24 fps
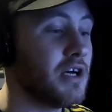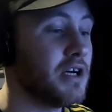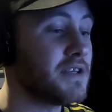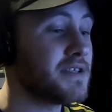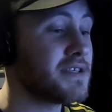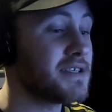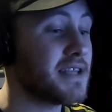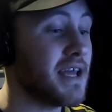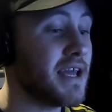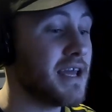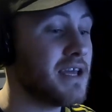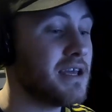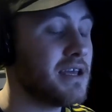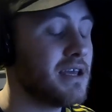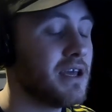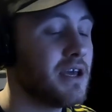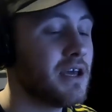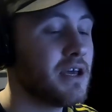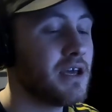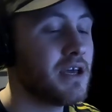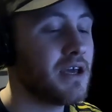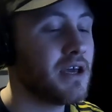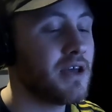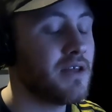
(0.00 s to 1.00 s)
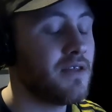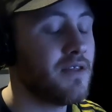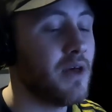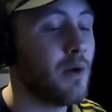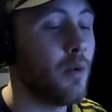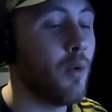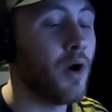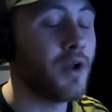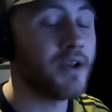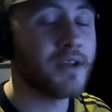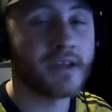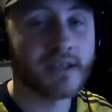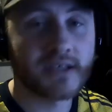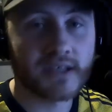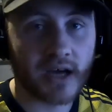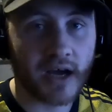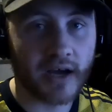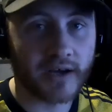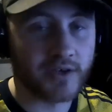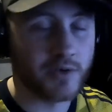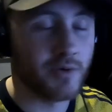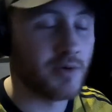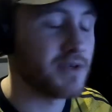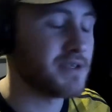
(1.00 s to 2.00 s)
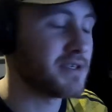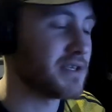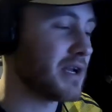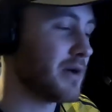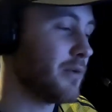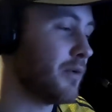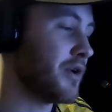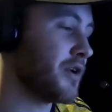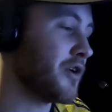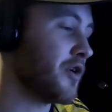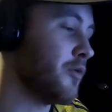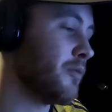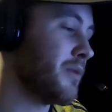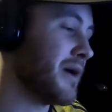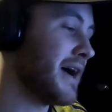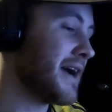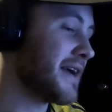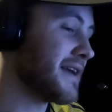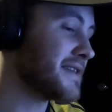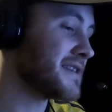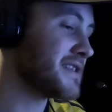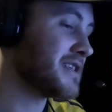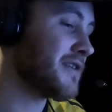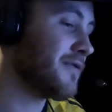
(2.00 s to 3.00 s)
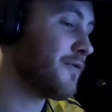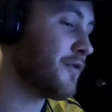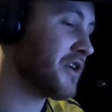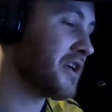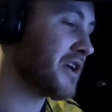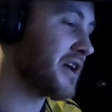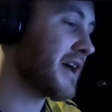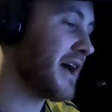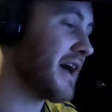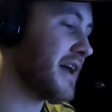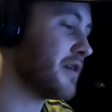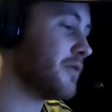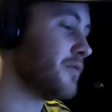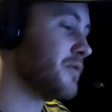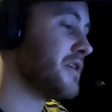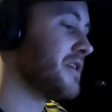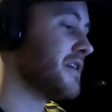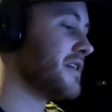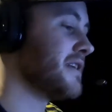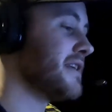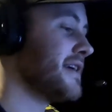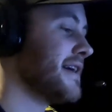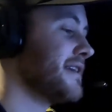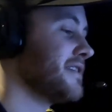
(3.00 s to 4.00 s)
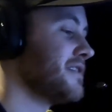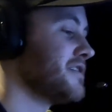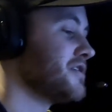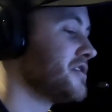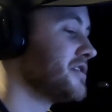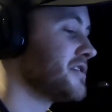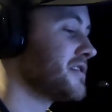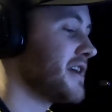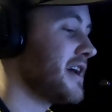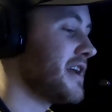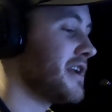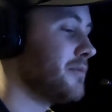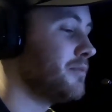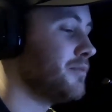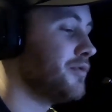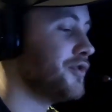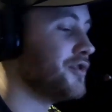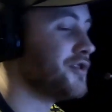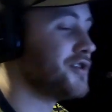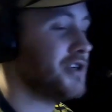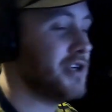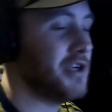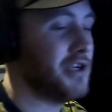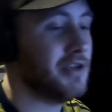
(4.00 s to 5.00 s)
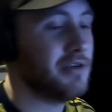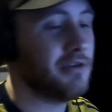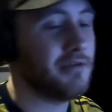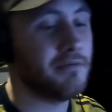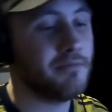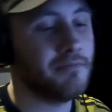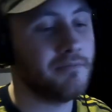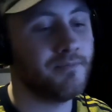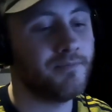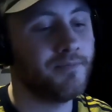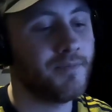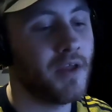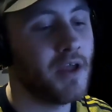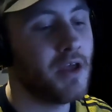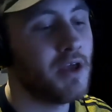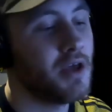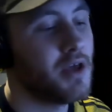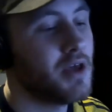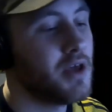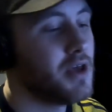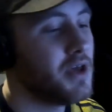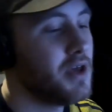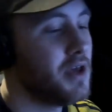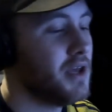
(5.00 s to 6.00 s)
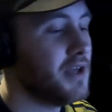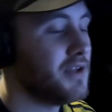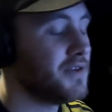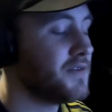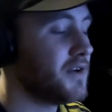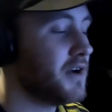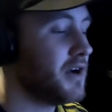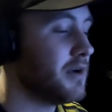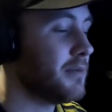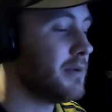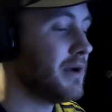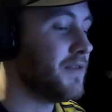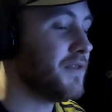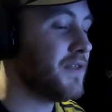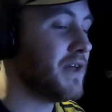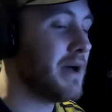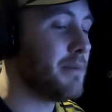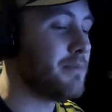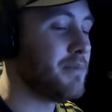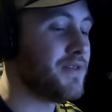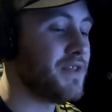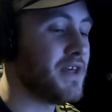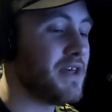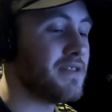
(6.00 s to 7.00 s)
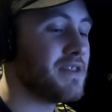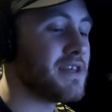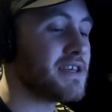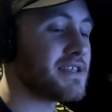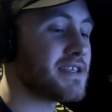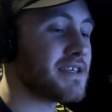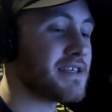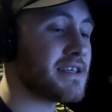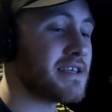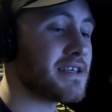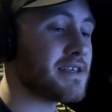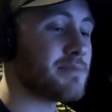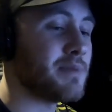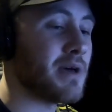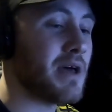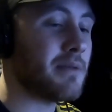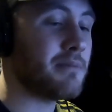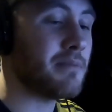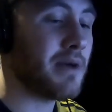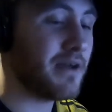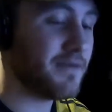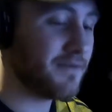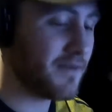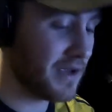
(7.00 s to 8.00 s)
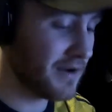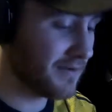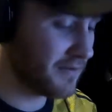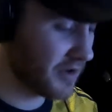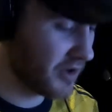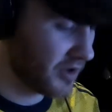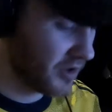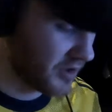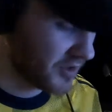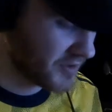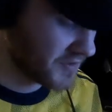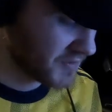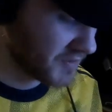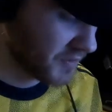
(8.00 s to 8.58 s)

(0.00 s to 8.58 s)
state that wanted to talk to us, and I want to go back and see if we can kind of reconnect and just kind of bullshit and talk about that. But then this has been my favorite card